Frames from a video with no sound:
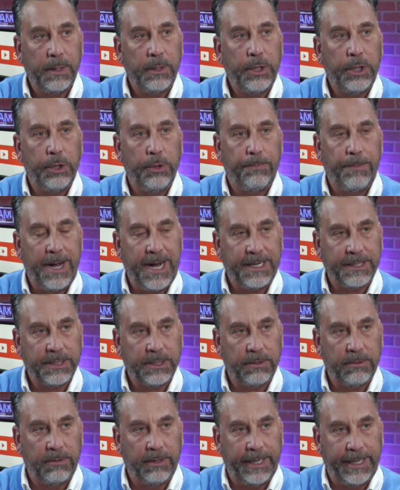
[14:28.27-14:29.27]
you
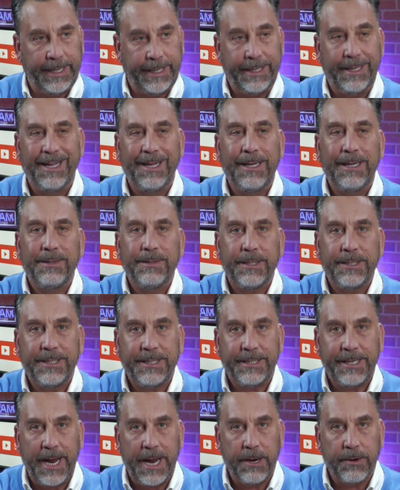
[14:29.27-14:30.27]
pass away, the
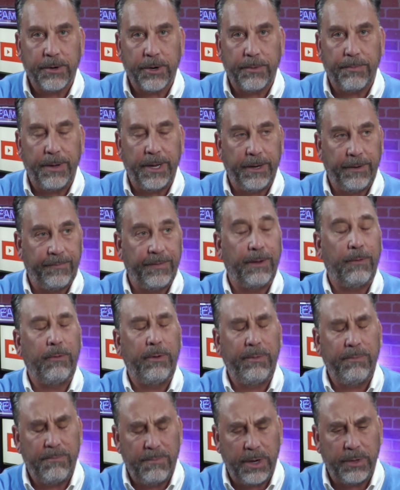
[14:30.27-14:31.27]
standard benefit
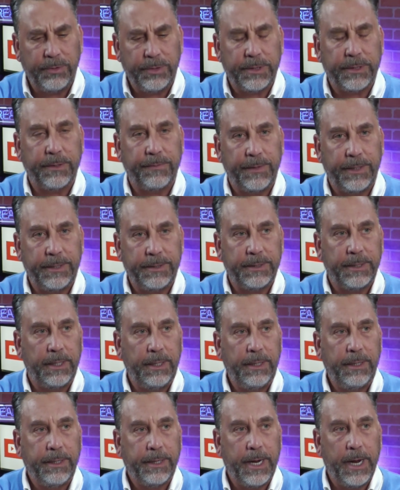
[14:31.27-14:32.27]
with most of these
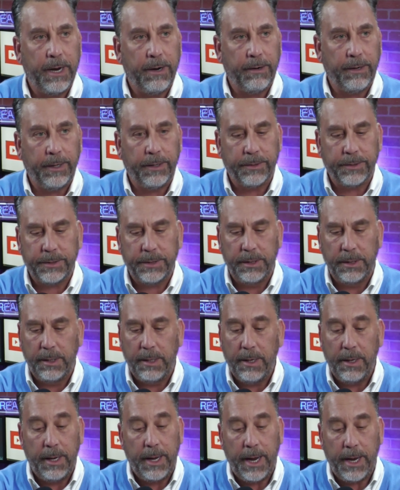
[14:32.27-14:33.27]
carriers,
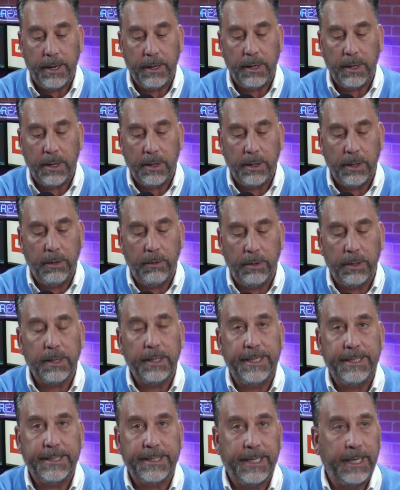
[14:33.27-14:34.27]
hey, you at
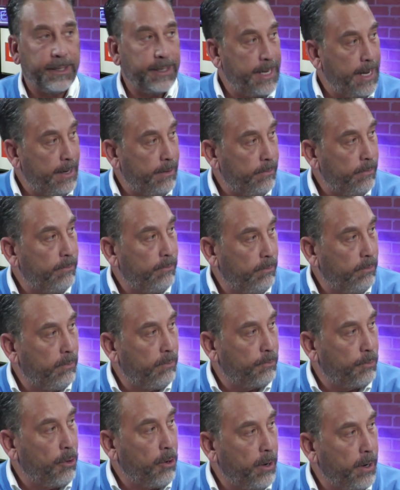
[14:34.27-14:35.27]
least get that
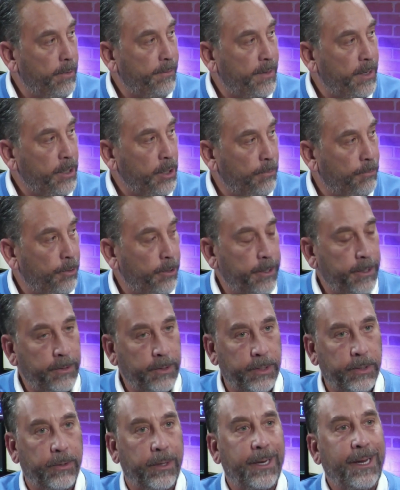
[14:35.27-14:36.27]
part that you put
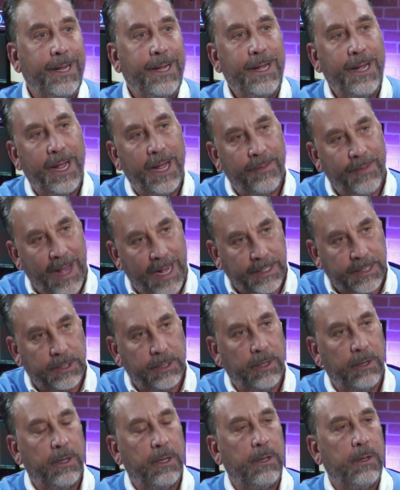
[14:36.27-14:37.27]
into it. And that's
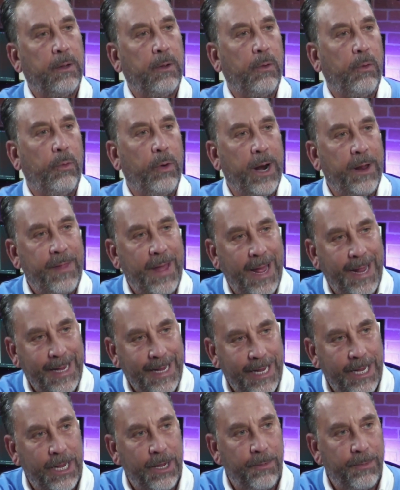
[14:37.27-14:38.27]
where
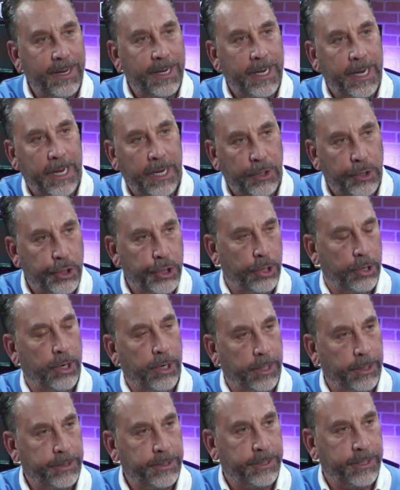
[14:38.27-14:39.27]
that M&E
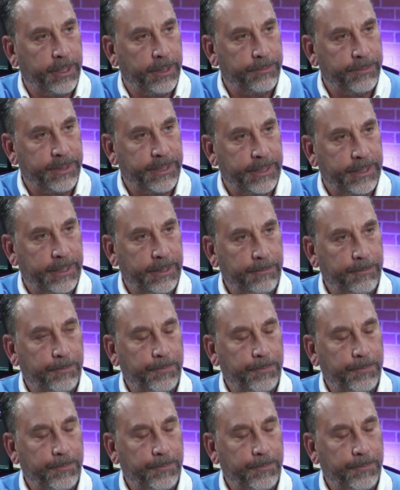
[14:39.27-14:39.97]
charge comes in.